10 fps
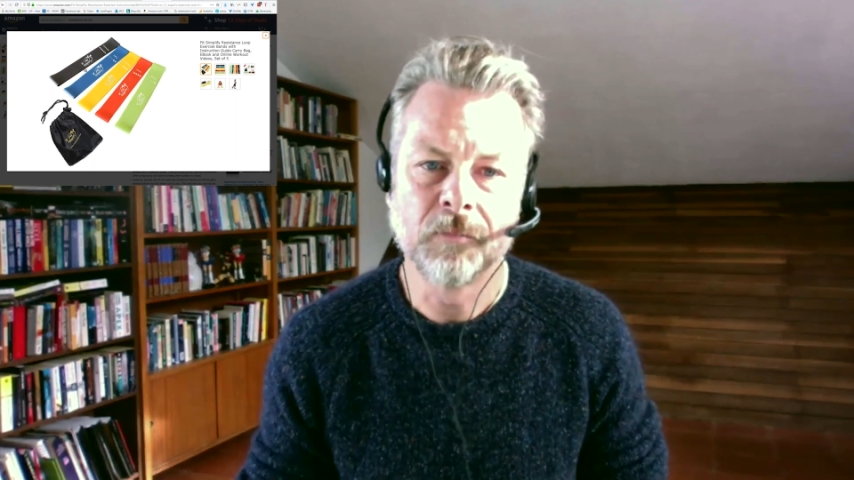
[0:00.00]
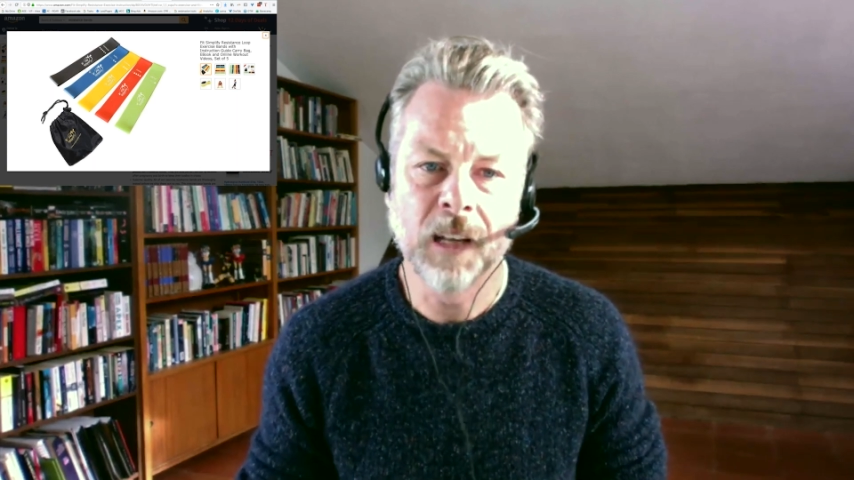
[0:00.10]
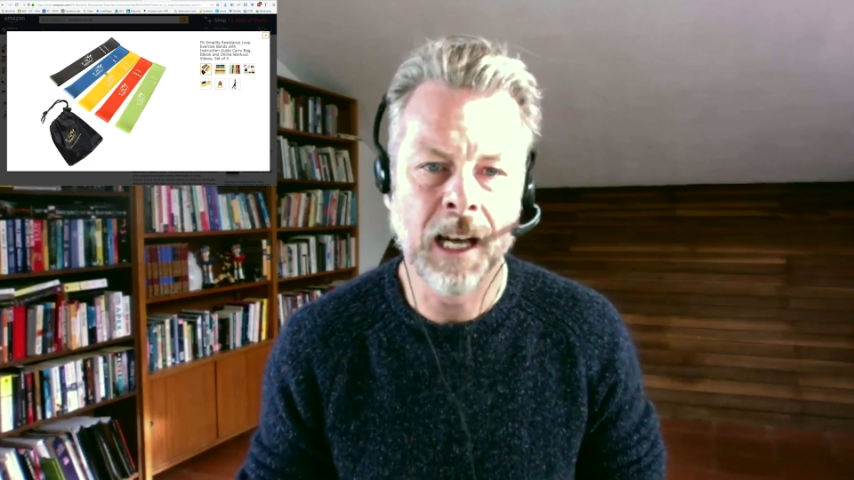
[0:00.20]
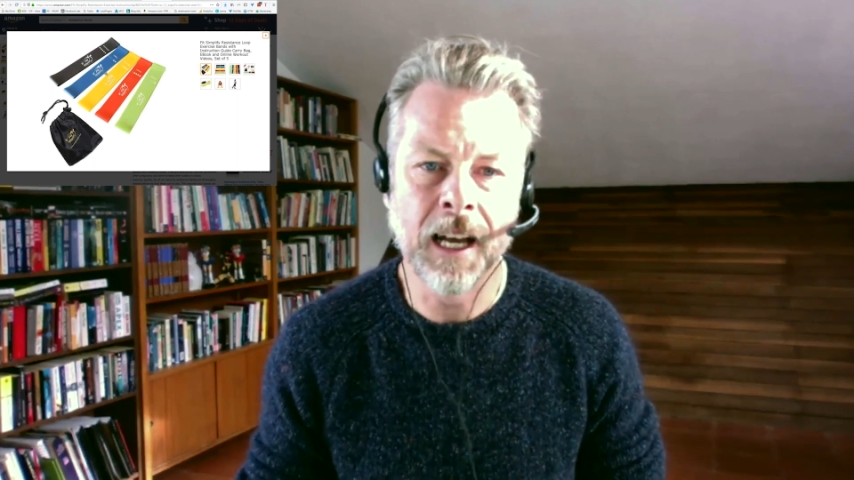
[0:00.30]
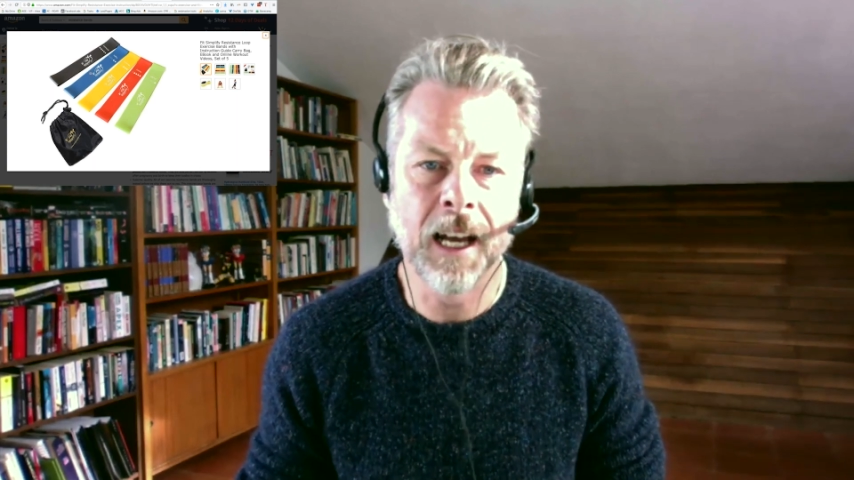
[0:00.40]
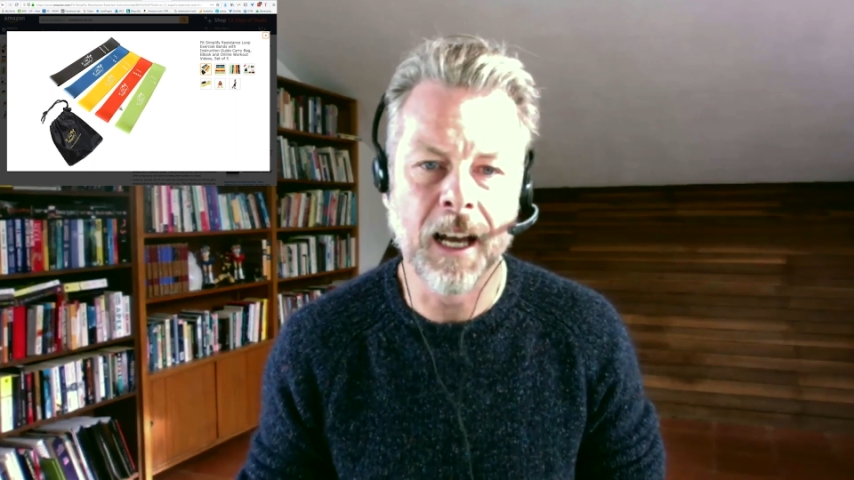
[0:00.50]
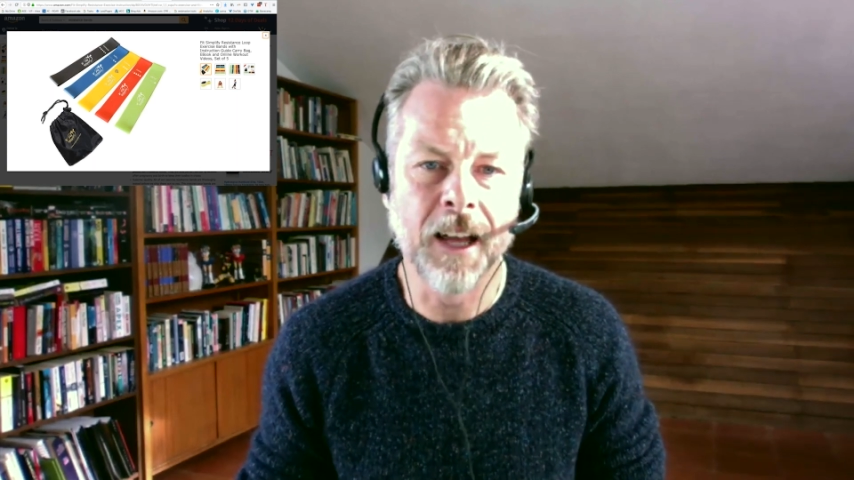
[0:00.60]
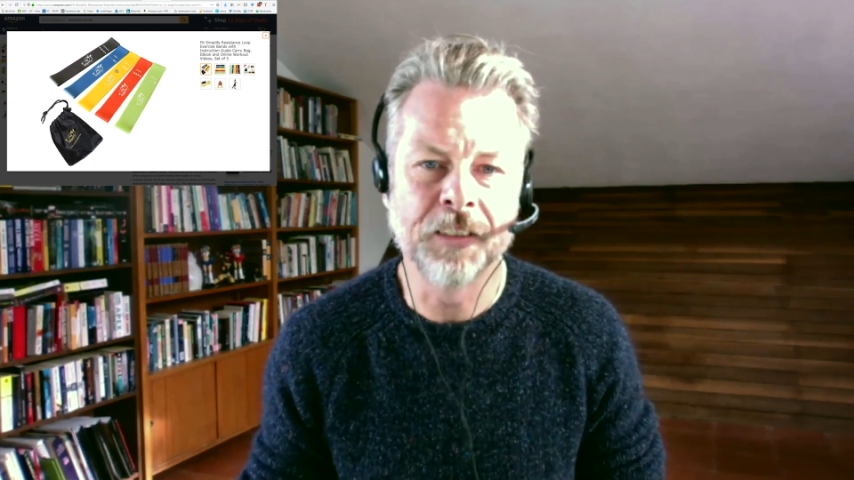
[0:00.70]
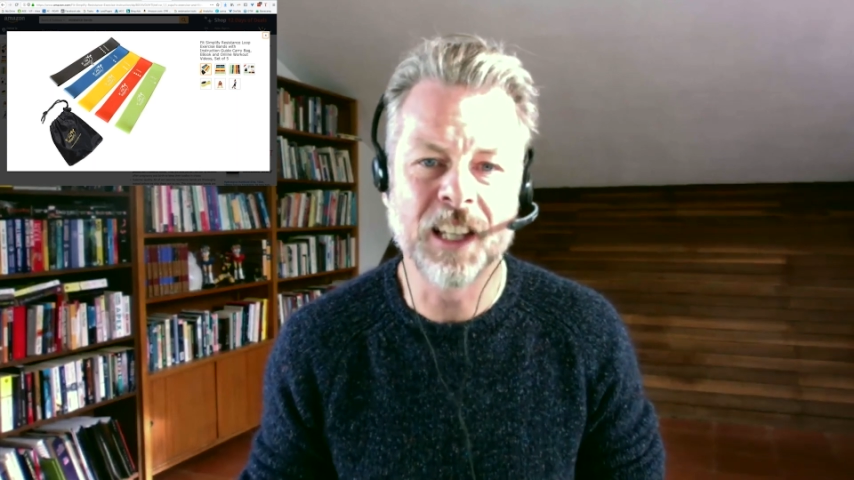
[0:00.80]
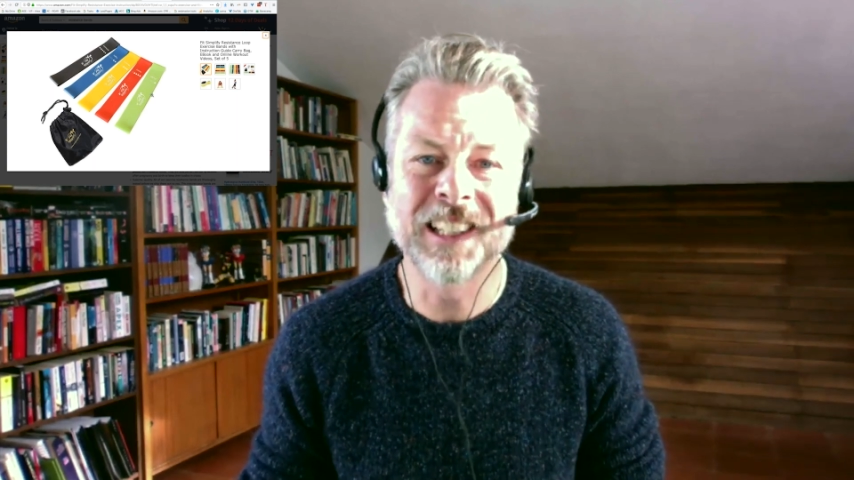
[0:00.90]

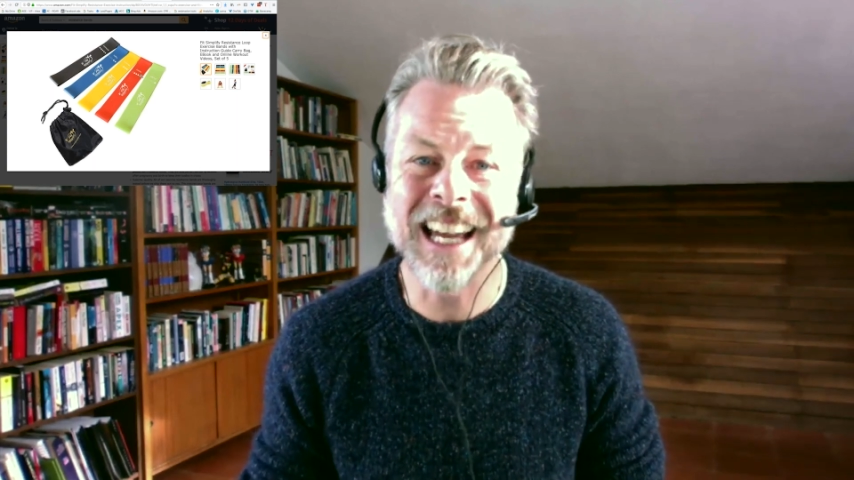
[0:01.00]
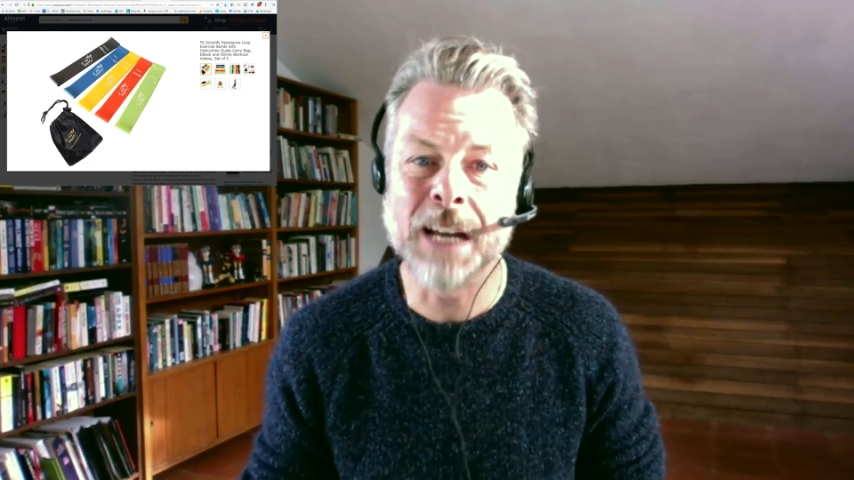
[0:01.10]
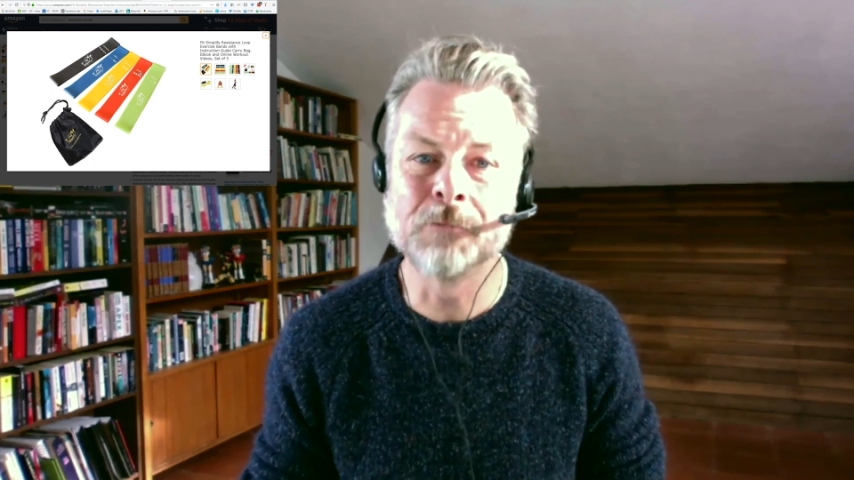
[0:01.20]
the same